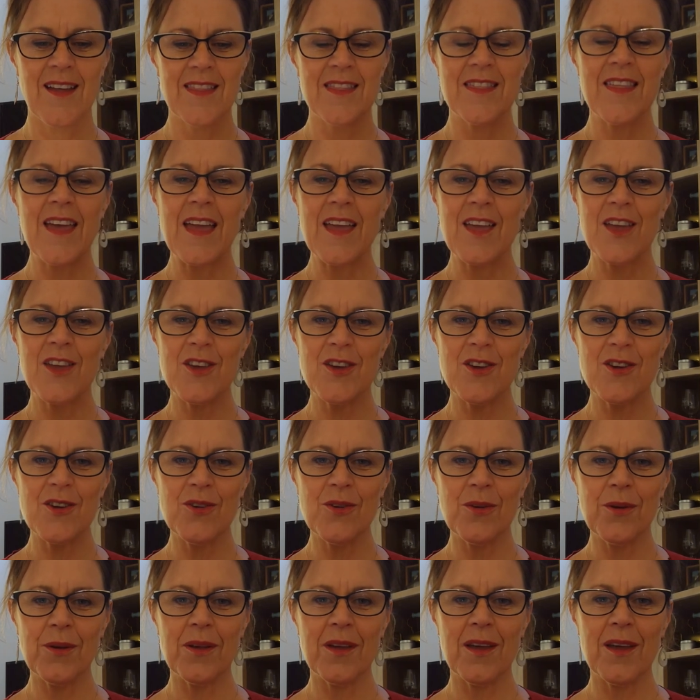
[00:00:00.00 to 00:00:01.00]
Thank
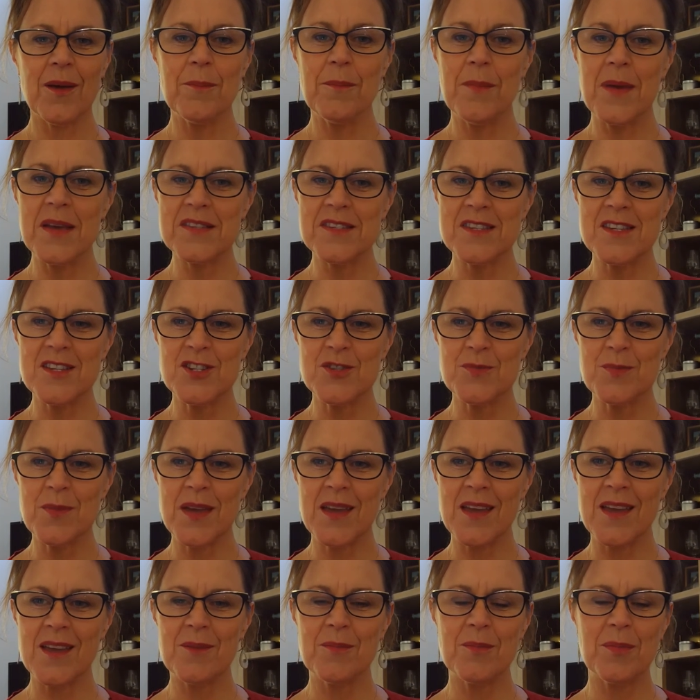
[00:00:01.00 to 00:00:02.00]
you. Message
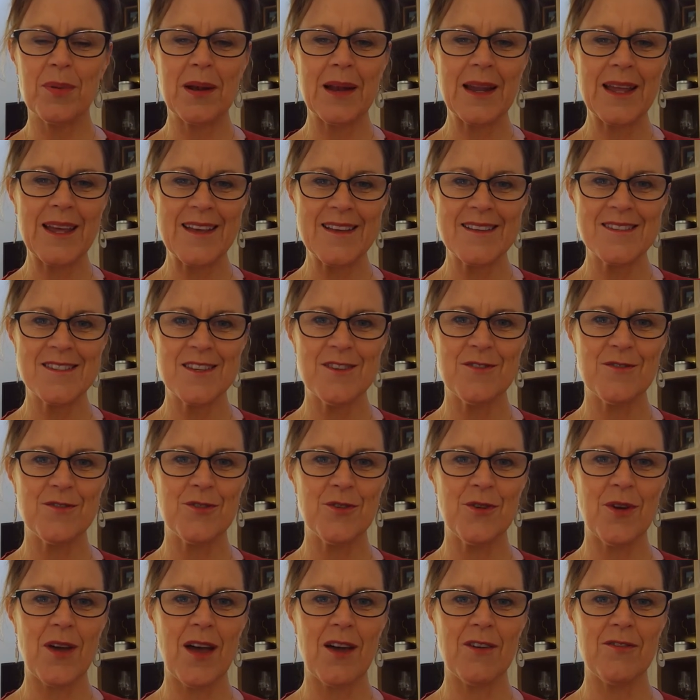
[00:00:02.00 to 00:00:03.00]
me, please, if
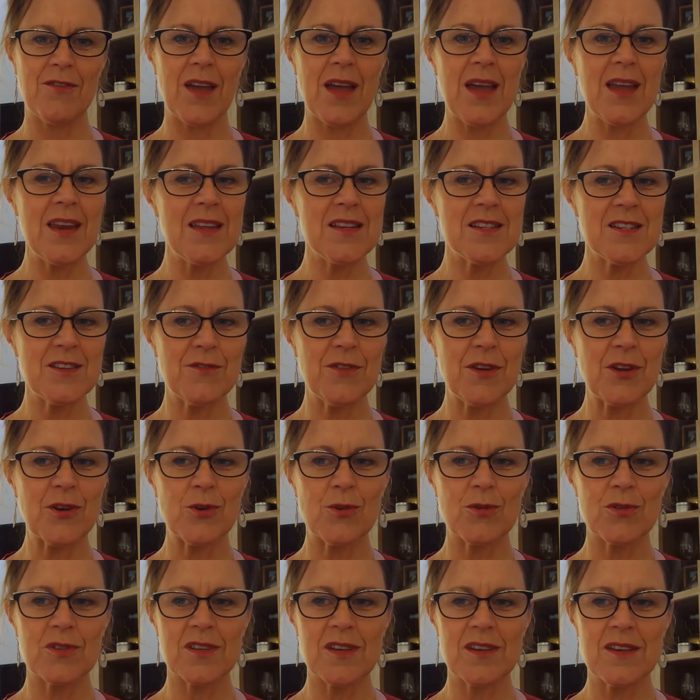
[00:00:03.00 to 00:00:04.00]
you have any
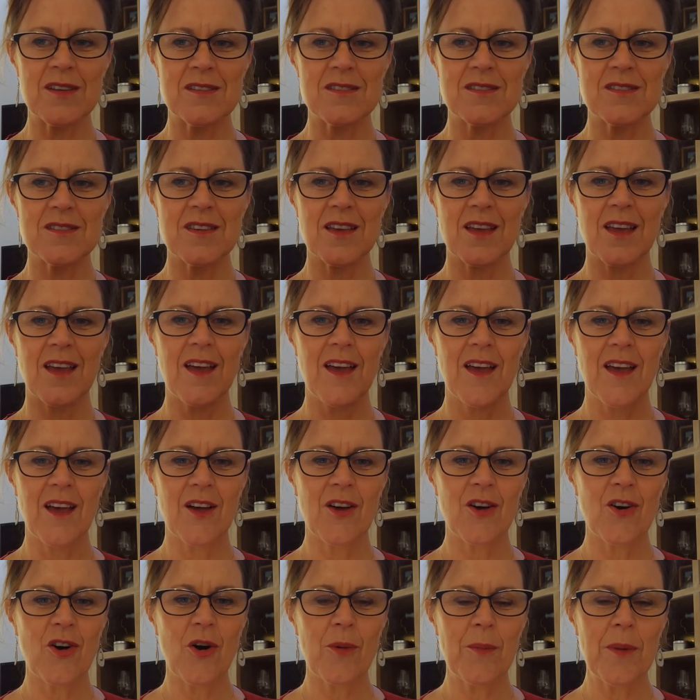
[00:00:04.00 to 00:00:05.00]
difficulties.
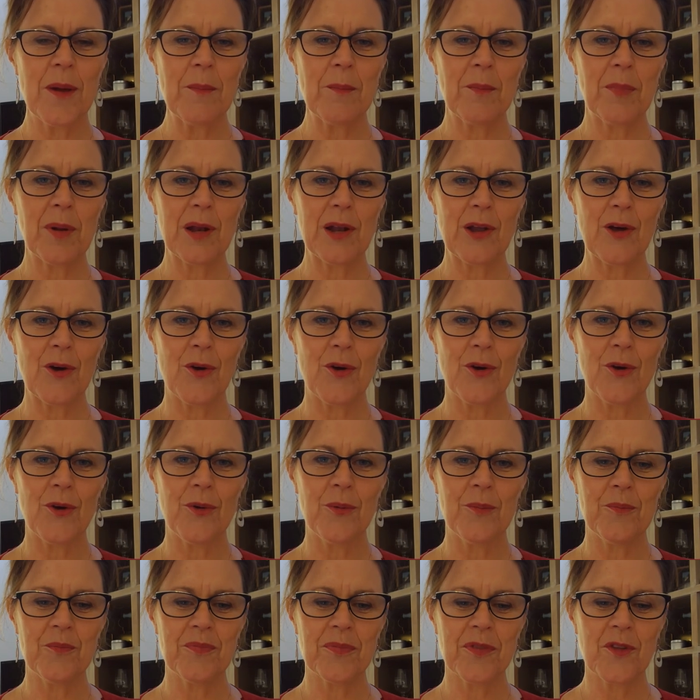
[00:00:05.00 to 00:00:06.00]
Comment below
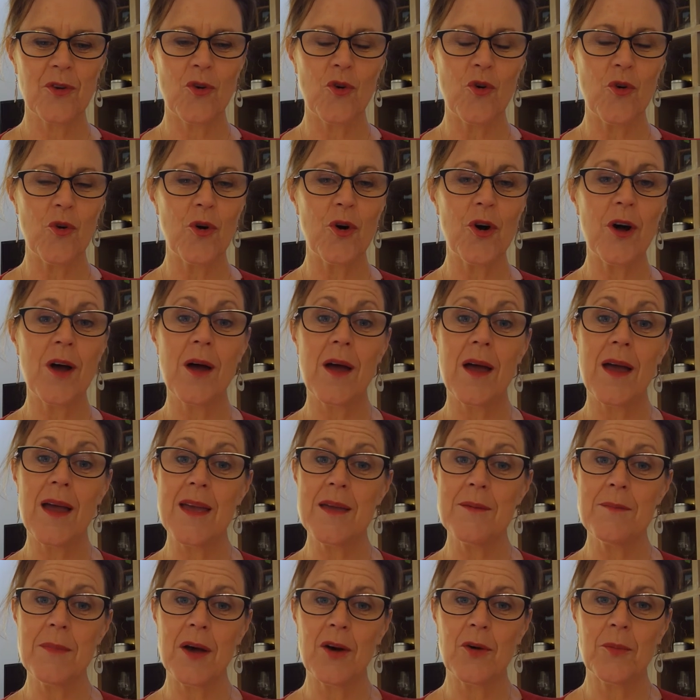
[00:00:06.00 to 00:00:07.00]
or
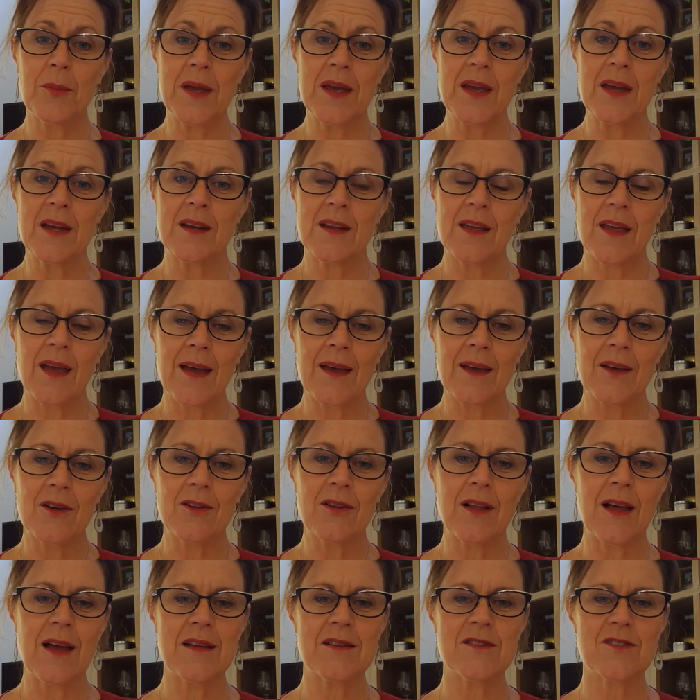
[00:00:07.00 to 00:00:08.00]
email me at
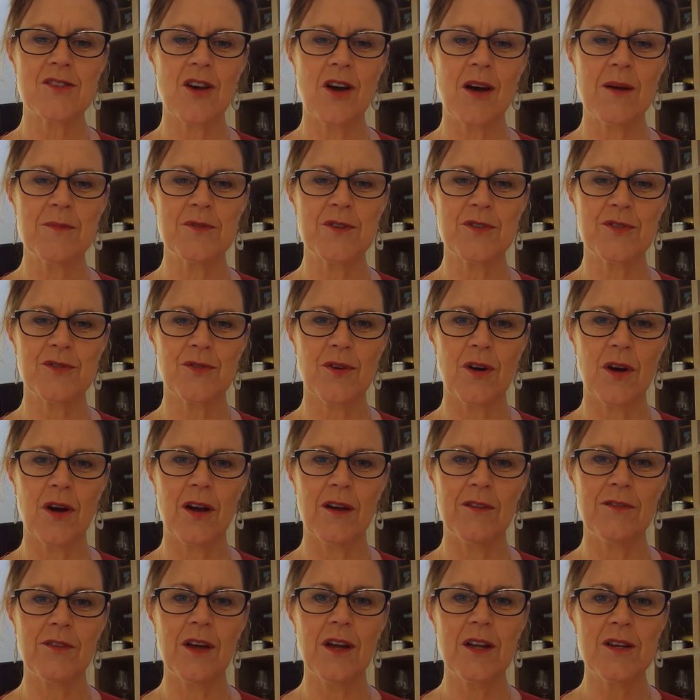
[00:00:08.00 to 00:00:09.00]

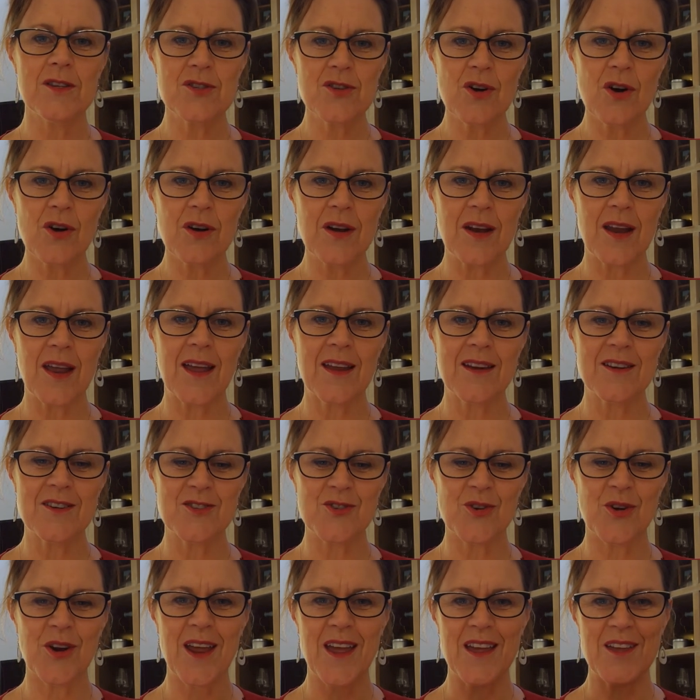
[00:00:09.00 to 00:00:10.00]

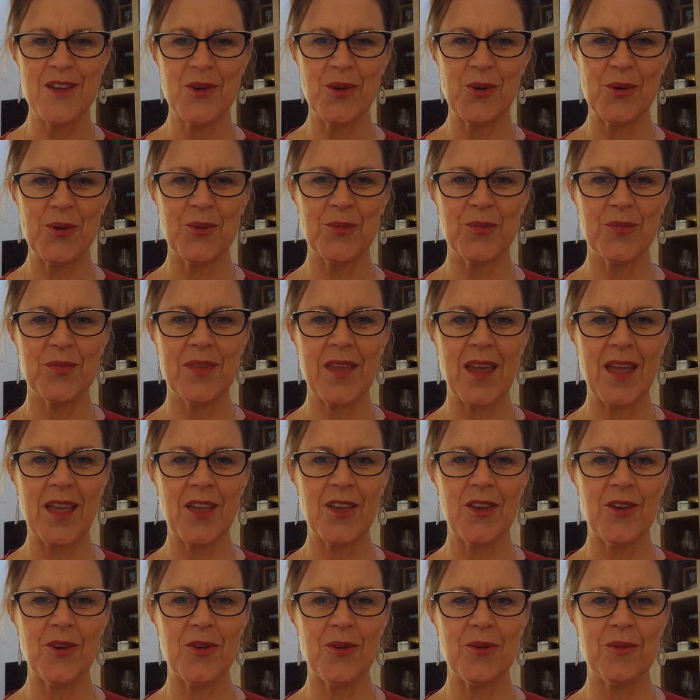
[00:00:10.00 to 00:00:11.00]
gail@timetothrive.net.au.
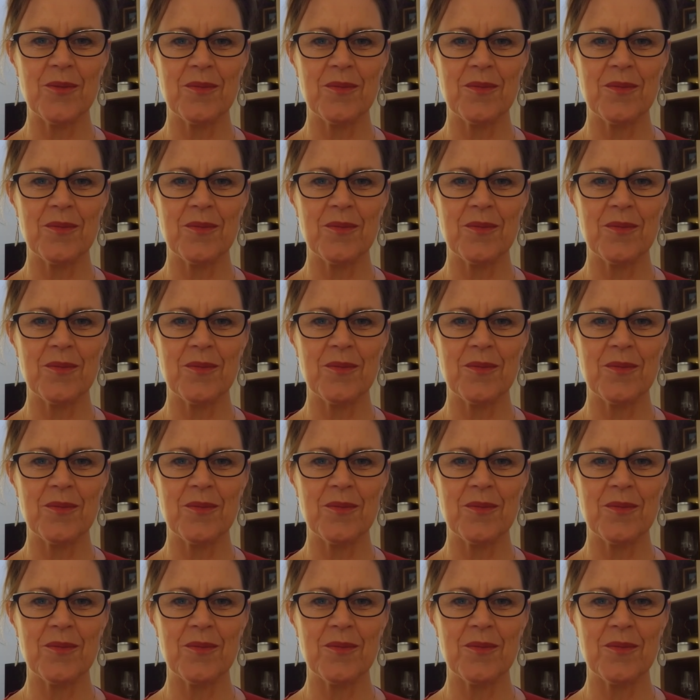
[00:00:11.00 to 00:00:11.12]
Thank you.